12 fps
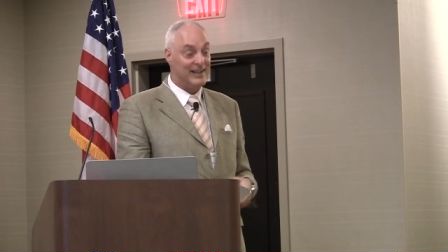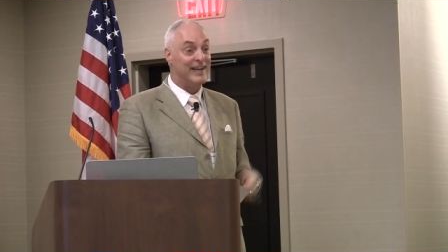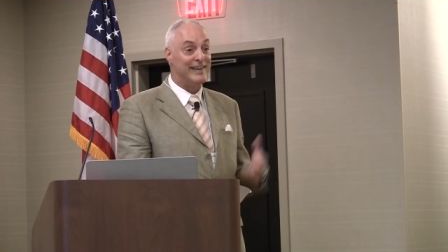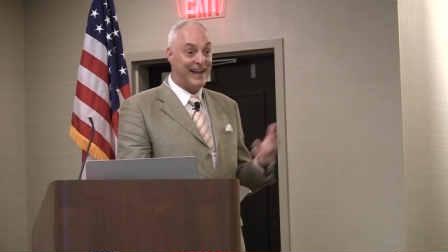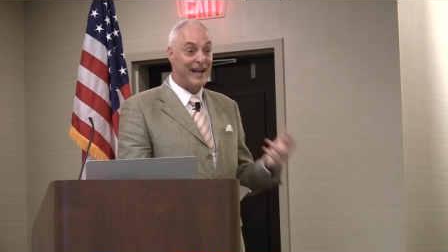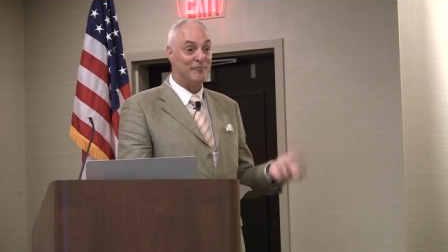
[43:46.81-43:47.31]

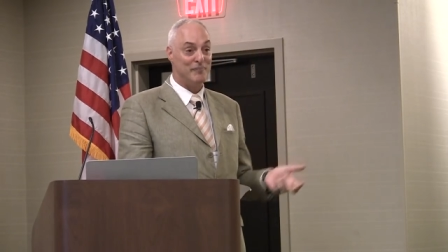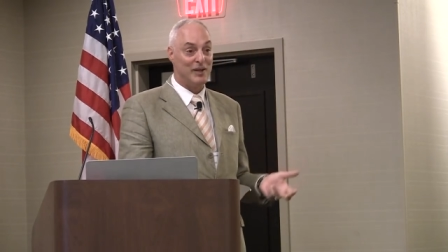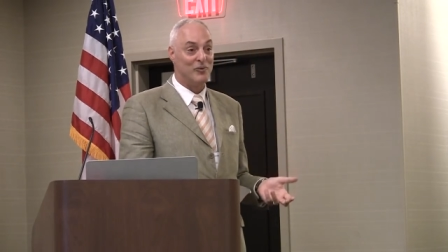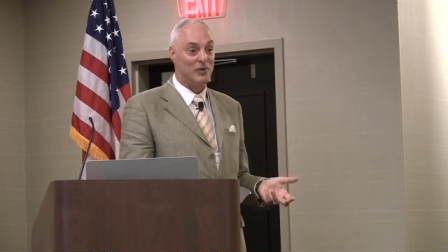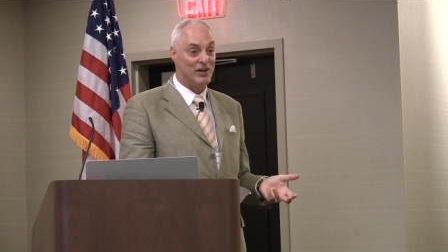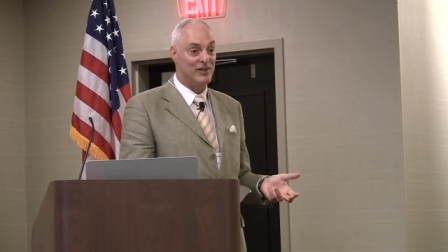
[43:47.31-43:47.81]
And that
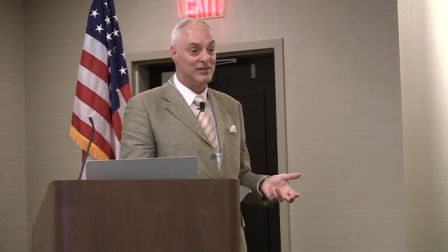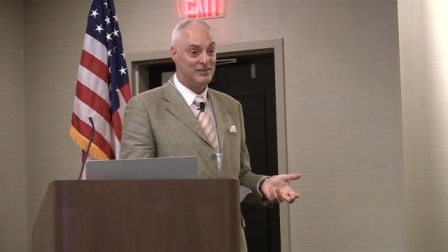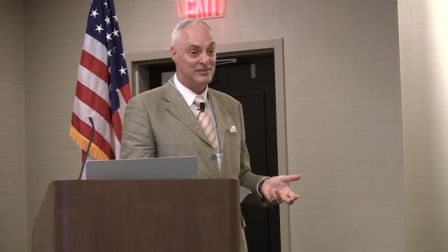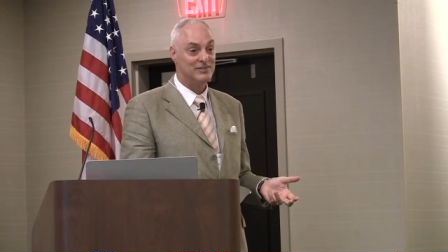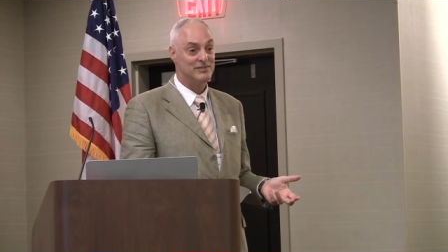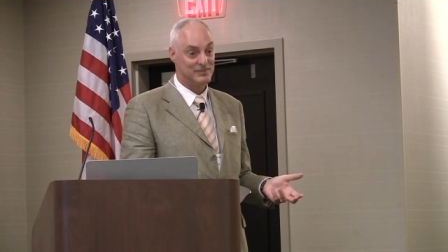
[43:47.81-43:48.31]
may well
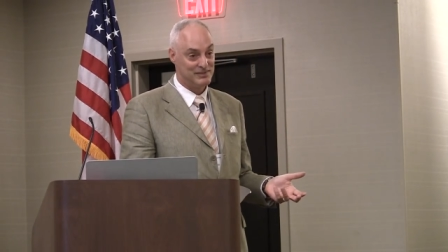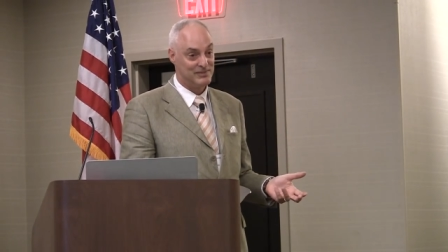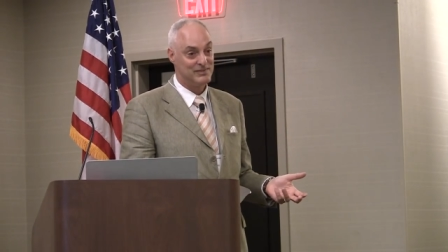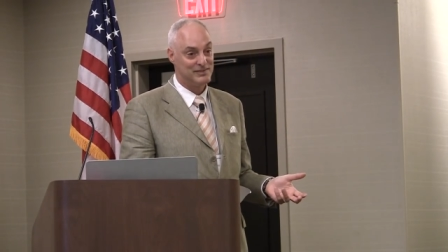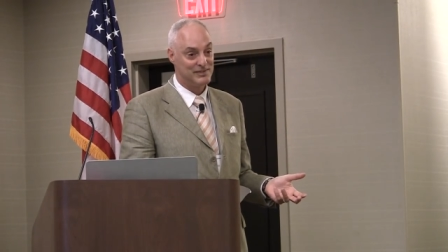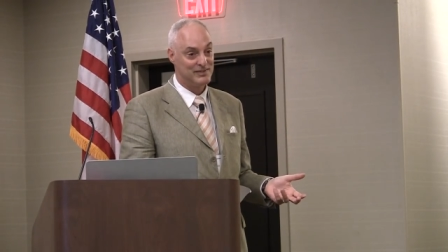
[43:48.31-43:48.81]

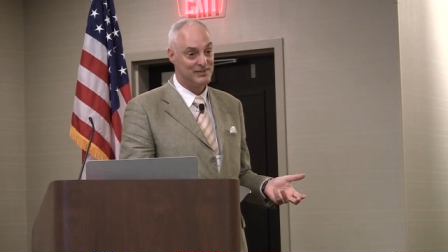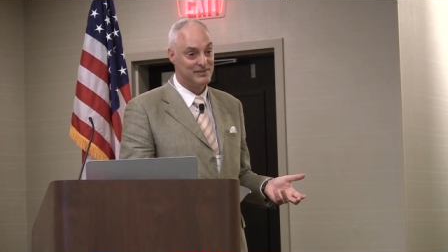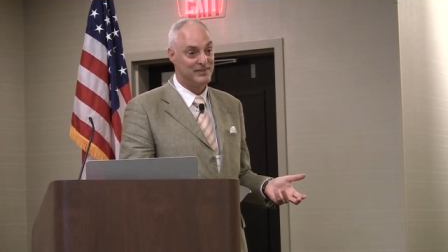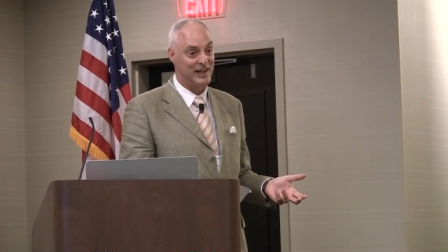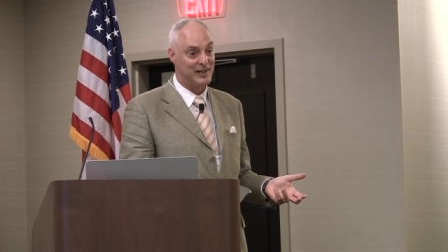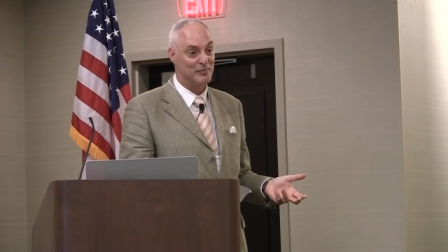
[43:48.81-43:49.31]

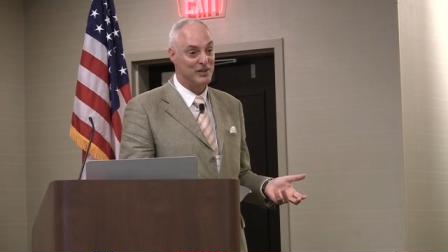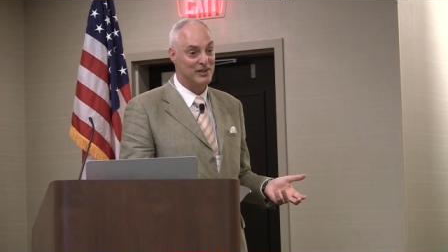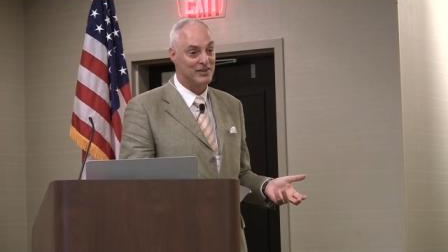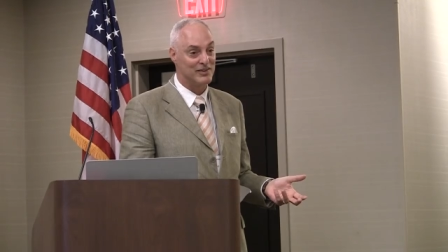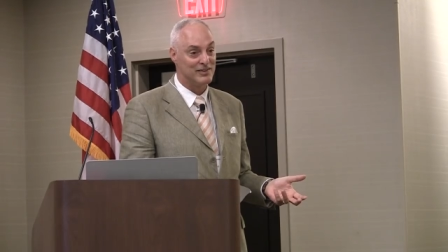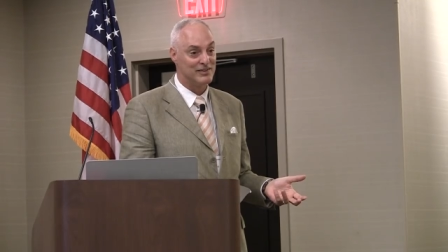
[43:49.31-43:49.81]
take a
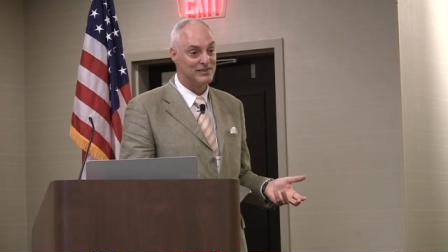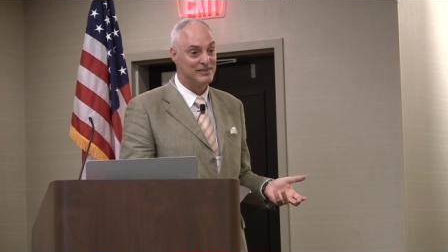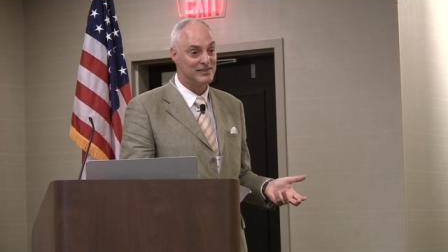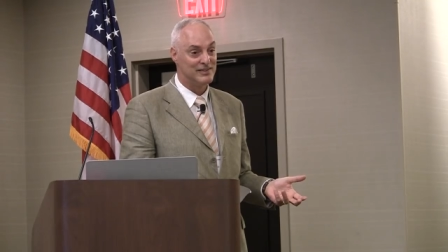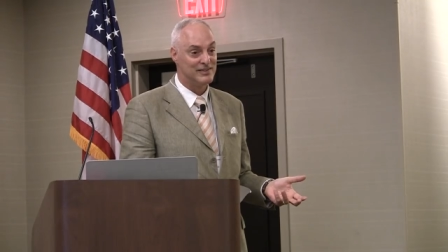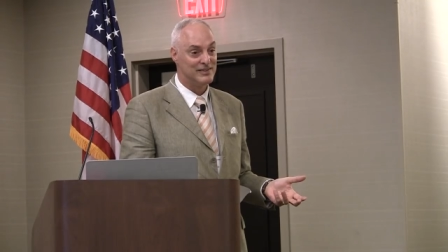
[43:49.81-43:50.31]
miracle.
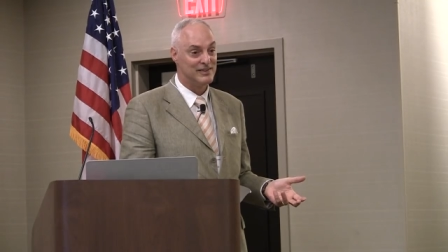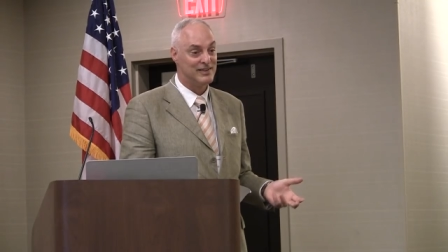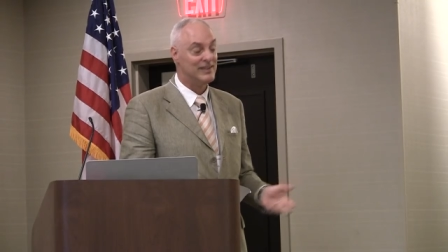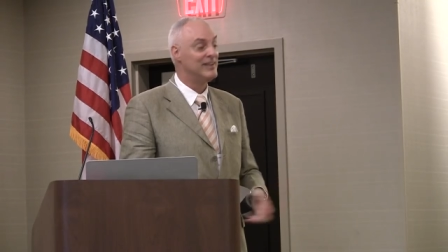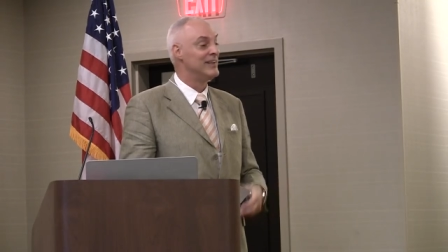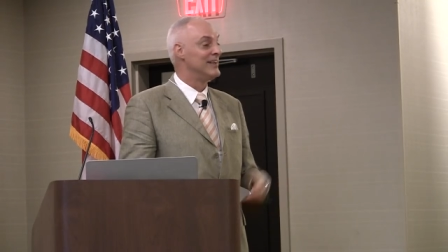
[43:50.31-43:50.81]

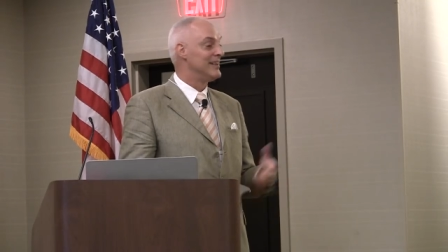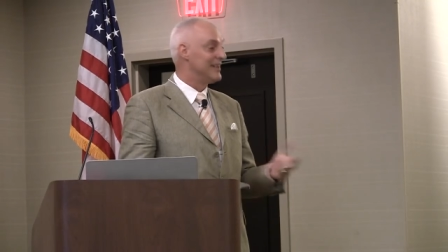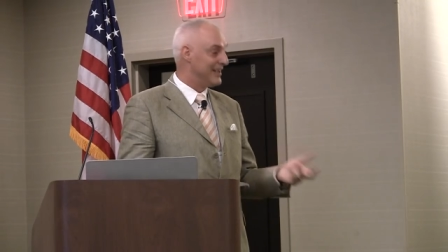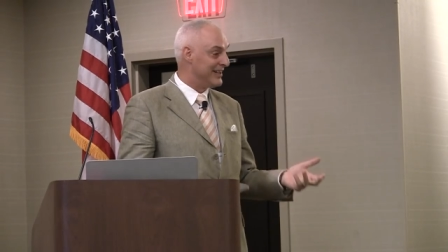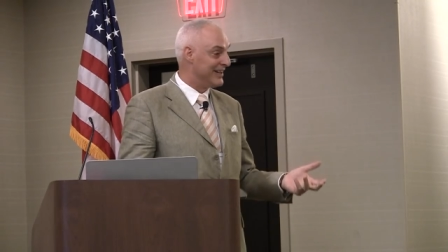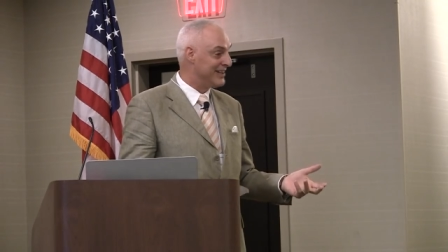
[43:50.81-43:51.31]

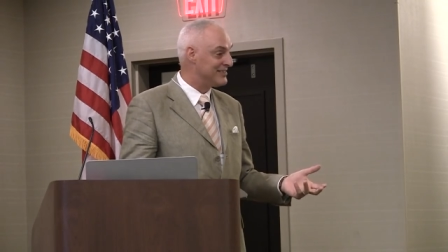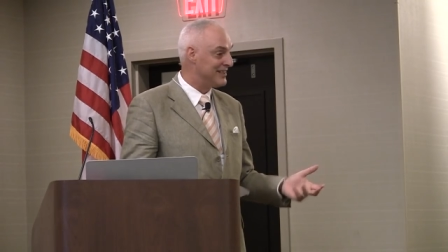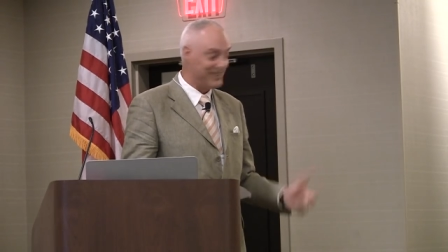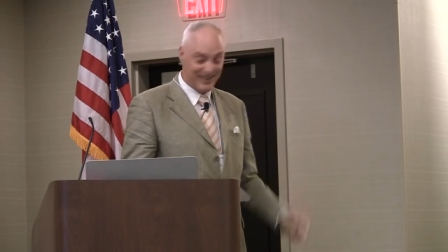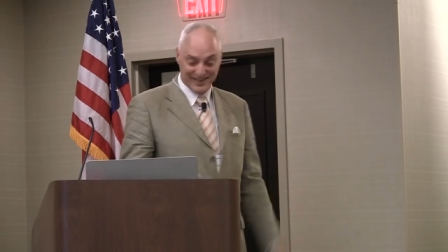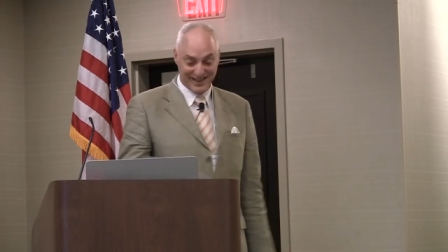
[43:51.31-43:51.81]
And that's
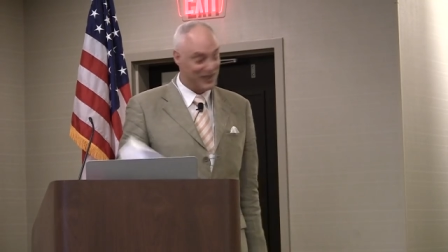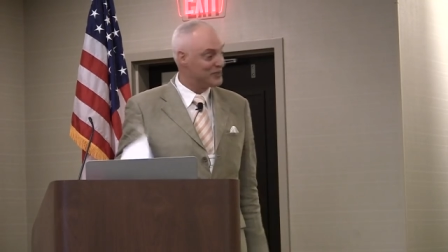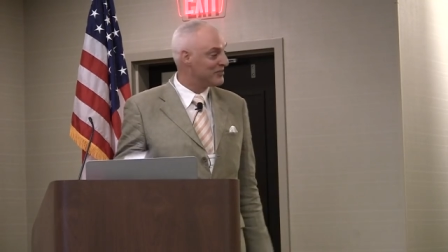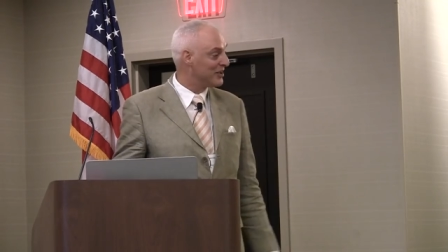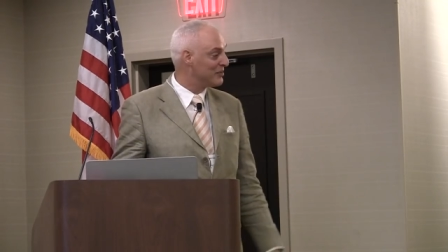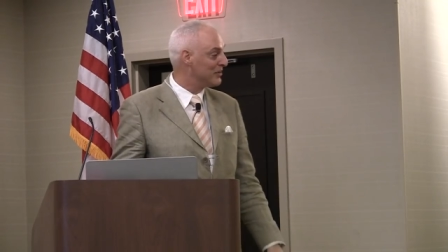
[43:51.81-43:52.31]
it. Thank
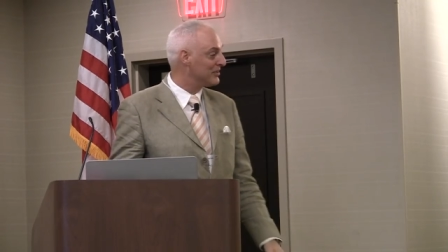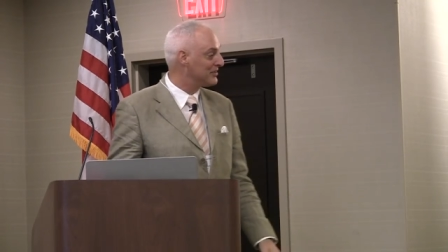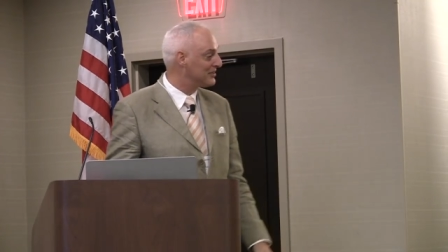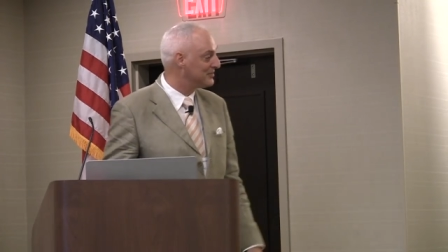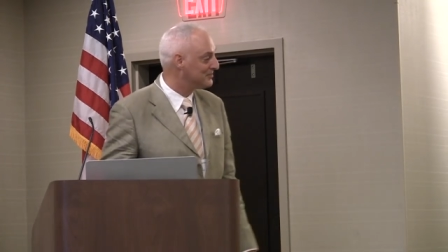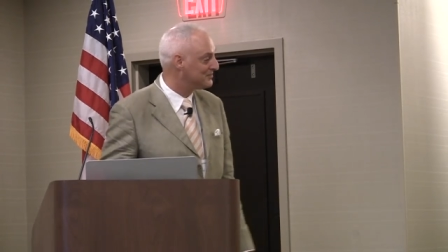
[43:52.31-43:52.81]
you very much.